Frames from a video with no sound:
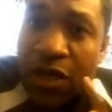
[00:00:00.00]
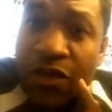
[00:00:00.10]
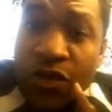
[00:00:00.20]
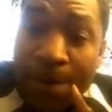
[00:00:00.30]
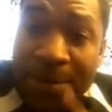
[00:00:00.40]

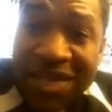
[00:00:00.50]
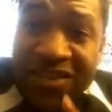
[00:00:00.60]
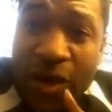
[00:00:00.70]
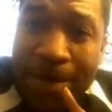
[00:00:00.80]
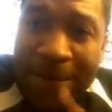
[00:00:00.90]
To be
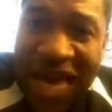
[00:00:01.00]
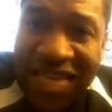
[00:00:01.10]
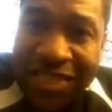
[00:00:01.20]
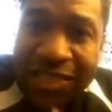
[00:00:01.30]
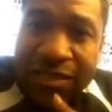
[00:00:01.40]
the
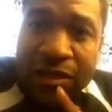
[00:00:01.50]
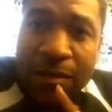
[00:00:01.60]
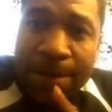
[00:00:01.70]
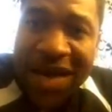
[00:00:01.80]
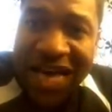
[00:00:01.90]
best
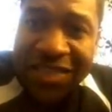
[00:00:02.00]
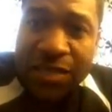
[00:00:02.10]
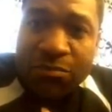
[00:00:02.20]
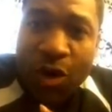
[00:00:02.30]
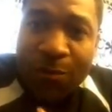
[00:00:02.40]

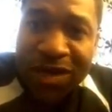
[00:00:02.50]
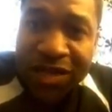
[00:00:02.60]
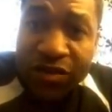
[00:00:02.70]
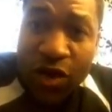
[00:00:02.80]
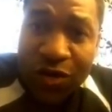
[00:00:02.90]
basketball
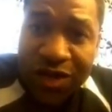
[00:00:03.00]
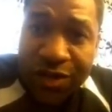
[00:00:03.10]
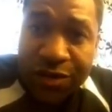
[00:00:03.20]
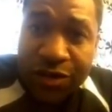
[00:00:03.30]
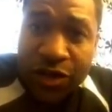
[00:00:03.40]
player out
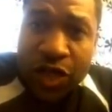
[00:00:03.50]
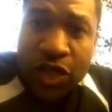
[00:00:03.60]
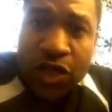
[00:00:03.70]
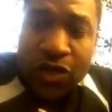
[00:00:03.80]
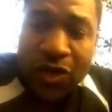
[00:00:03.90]
there,
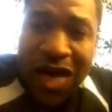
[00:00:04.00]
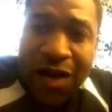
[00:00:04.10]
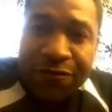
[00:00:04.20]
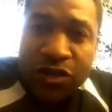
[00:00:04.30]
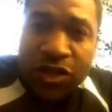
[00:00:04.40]
you
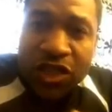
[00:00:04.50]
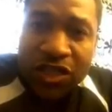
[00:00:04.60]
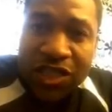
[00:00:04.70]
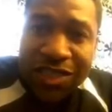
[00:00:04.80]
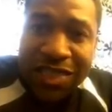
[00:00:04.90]
have to
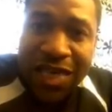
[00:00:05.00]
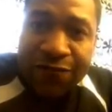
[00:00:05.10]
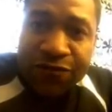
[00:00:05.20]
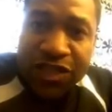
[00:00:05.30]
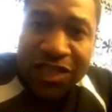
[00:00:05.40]
touch it
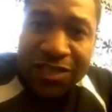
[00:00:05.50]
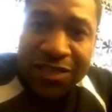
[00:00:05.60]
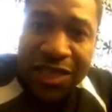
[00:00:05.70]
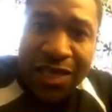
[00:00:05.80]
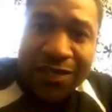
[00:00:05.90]
every single
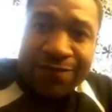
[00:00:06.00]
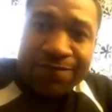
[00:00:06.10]
day.